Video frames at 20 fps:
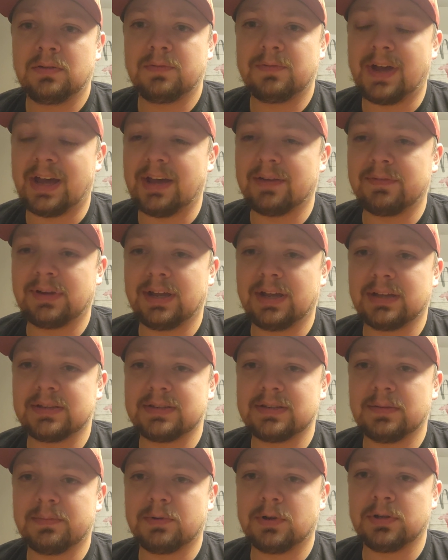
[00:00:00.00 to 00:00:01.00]
5
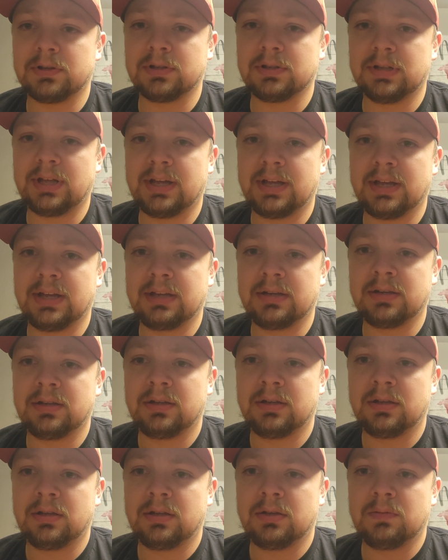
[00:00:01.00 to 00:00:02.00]
guys up on the line,
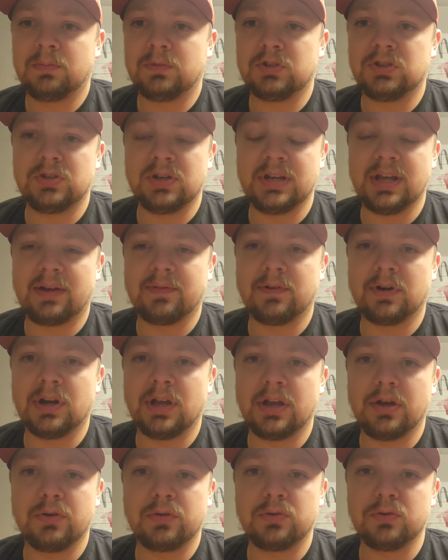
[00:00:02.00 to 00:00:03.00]
but you never
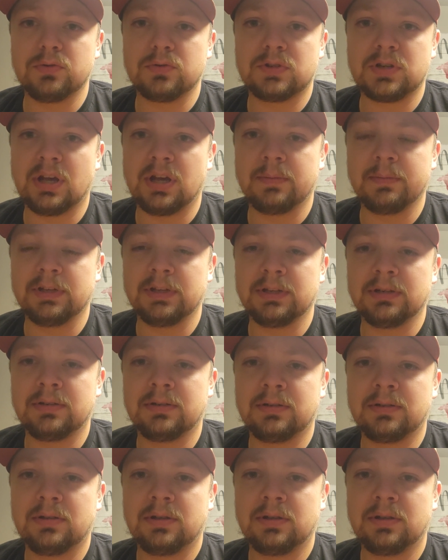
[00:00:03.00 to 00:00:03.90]
know who's coming.